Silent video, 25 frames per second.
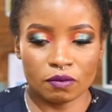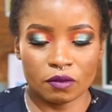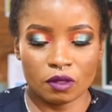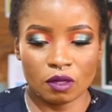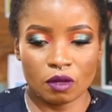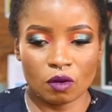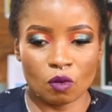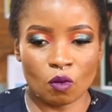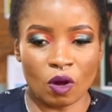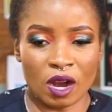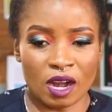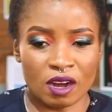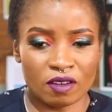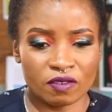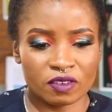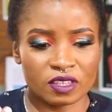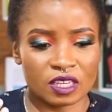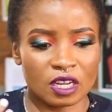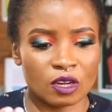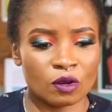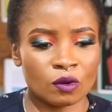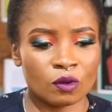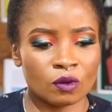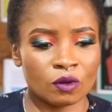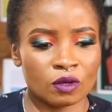one
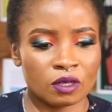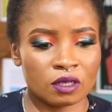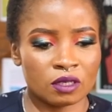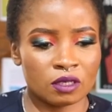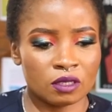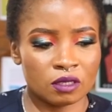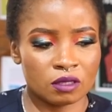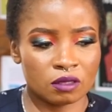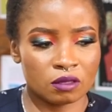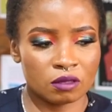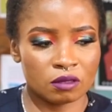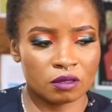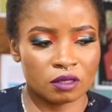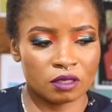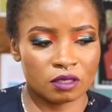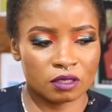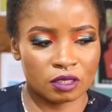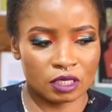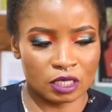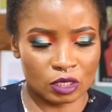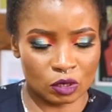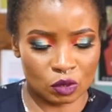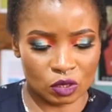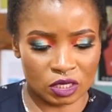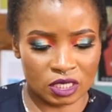afternoon,
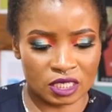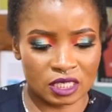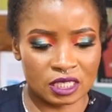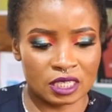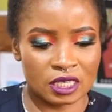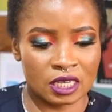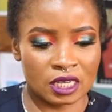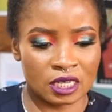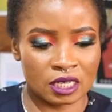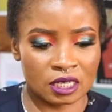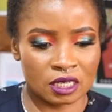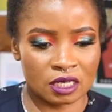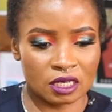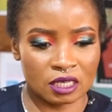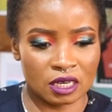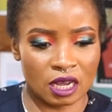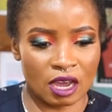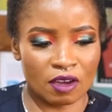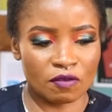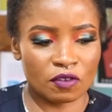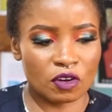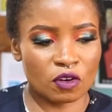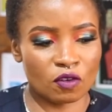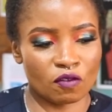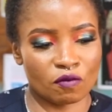in 2010, a
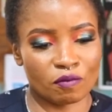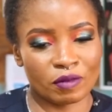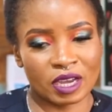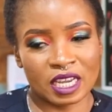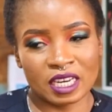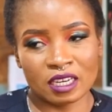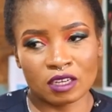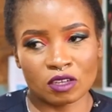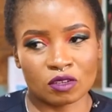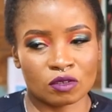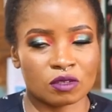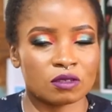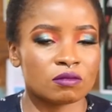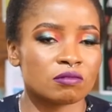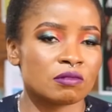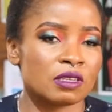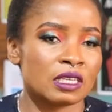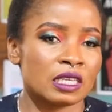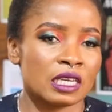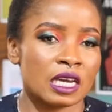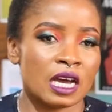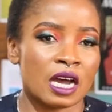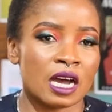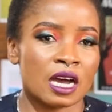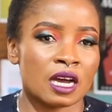friend of mine wrote
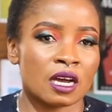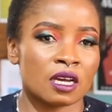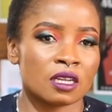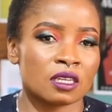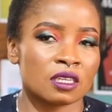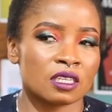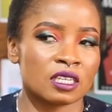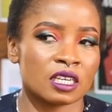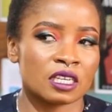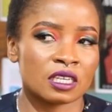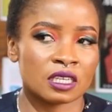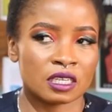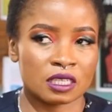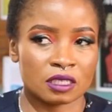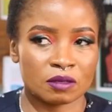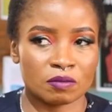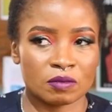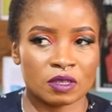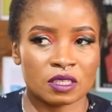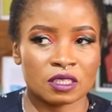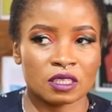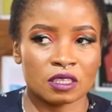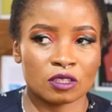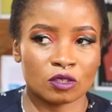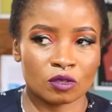me a direct
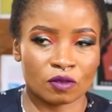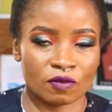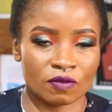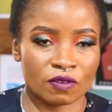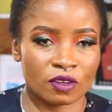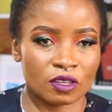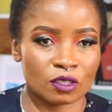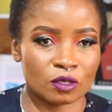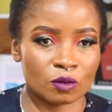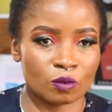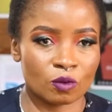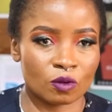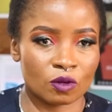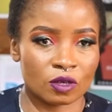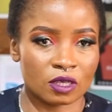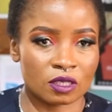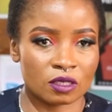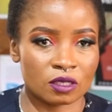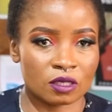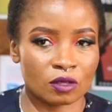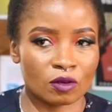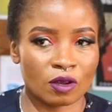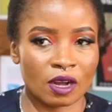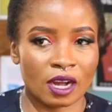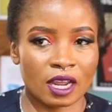message on Facebook
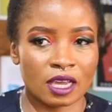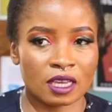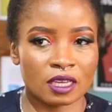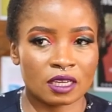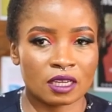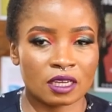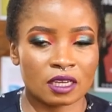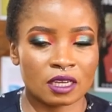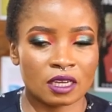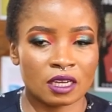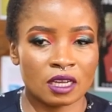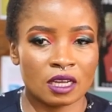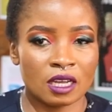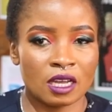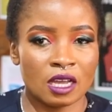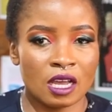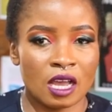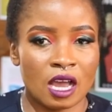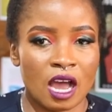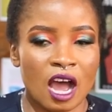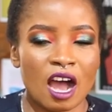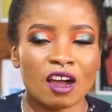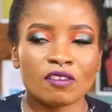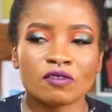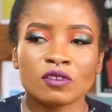and they were like,
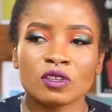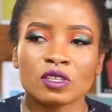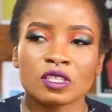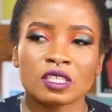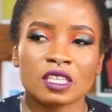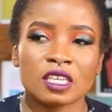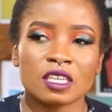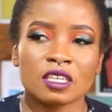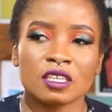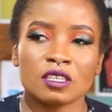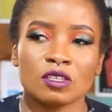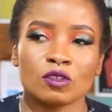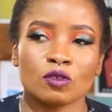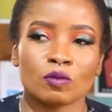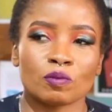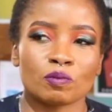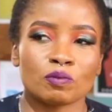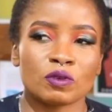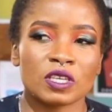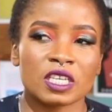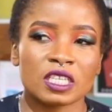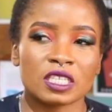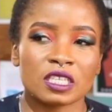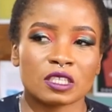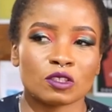have you seen your
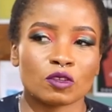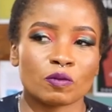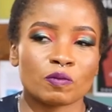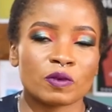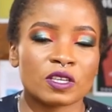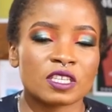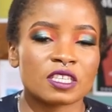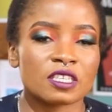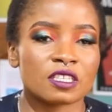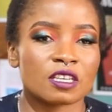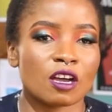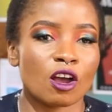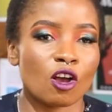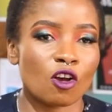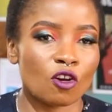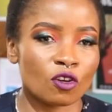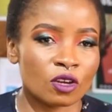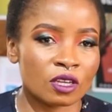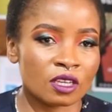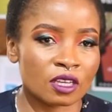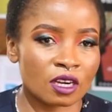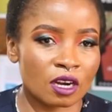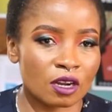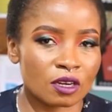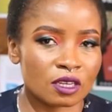pictures? Your pictures are
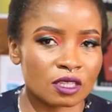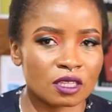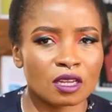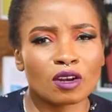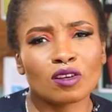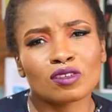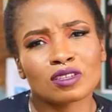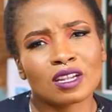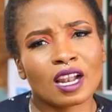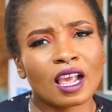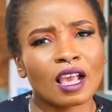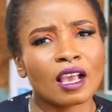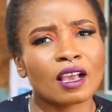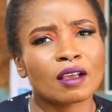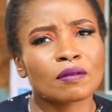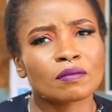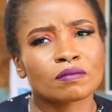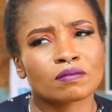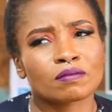going around. And then I was like,